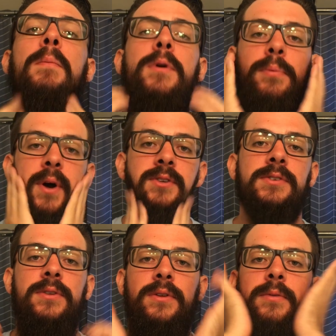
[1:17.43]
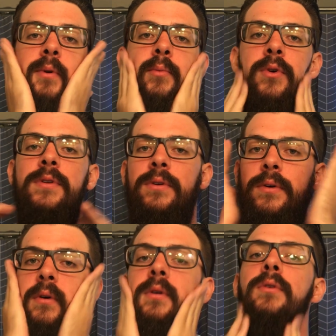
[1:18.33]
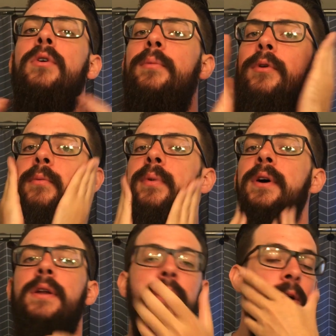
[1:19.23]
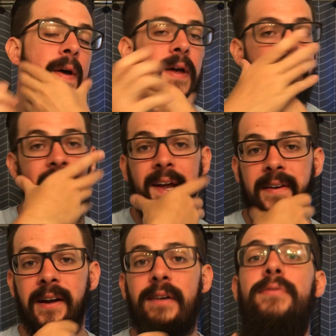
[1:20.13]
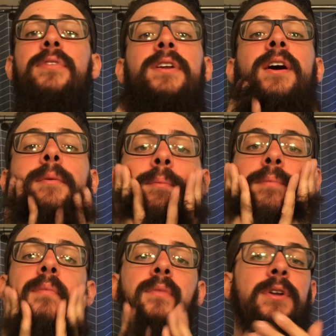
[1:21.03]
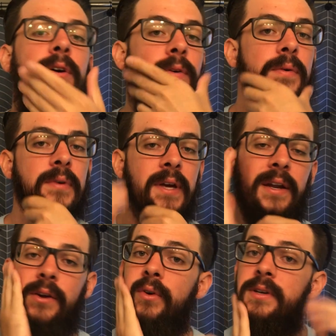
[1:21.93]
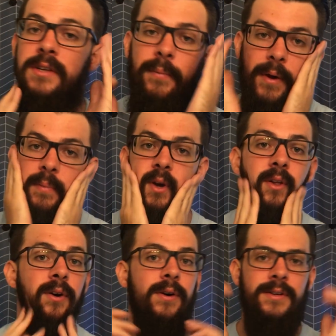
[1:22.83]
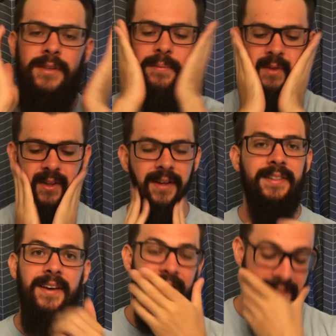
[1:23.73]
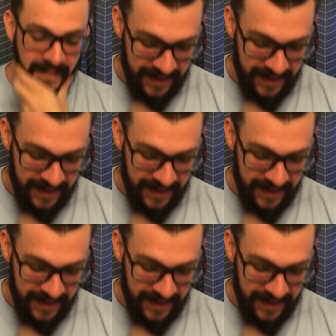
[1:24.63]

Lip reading: I'm going to apply just a little bit more than normal, but not enough that I'm, getting grease on my pillow or something like that.